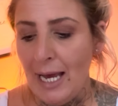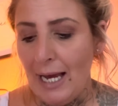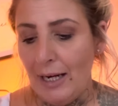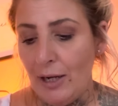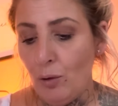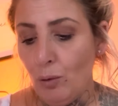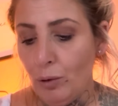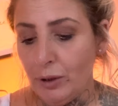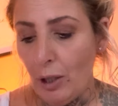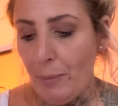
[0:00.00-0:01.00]
And I
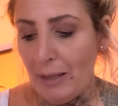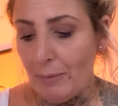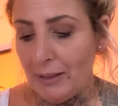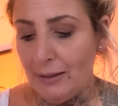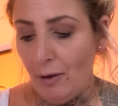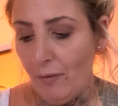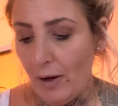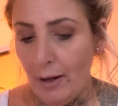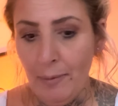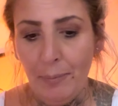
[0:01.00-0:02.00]
also picked myself
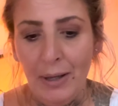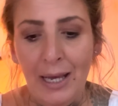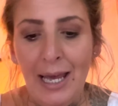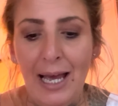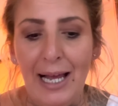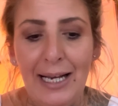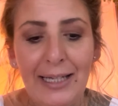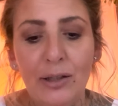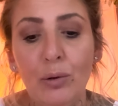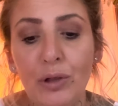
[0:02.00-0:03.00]
up a
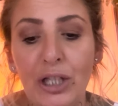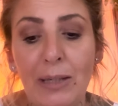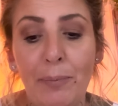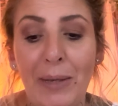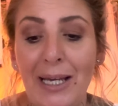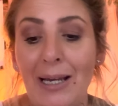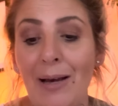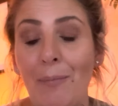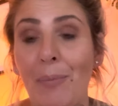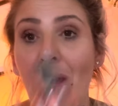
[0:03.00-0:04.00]
little cheapy
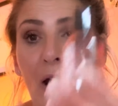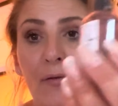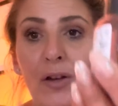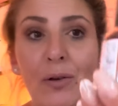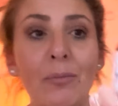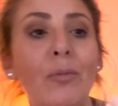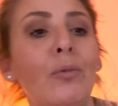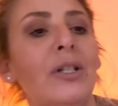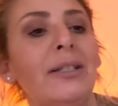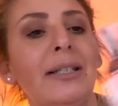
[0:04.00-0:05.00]
perfume. What
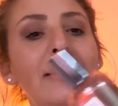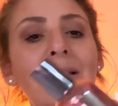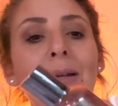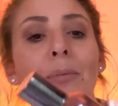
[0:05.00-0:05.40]
does this say,